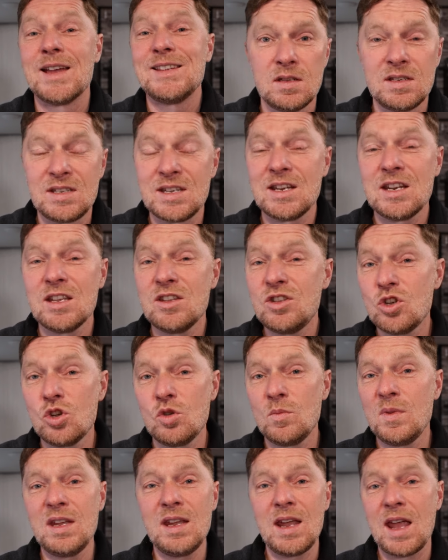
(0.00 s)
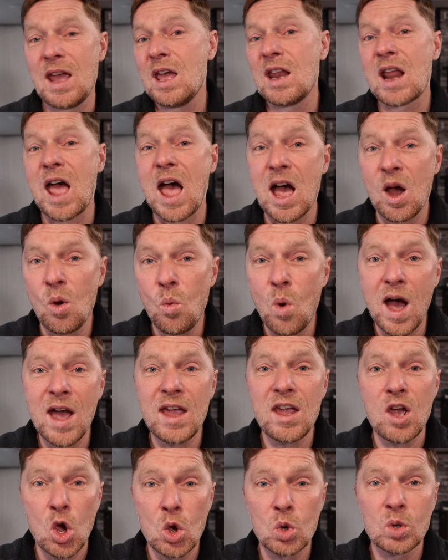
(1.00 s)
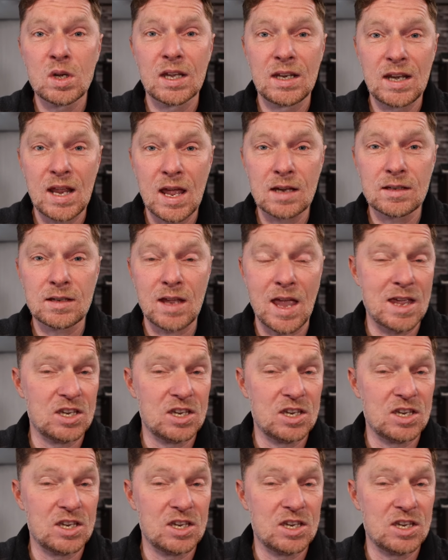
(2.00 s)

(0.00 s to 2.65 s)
send it to me at iYOconnect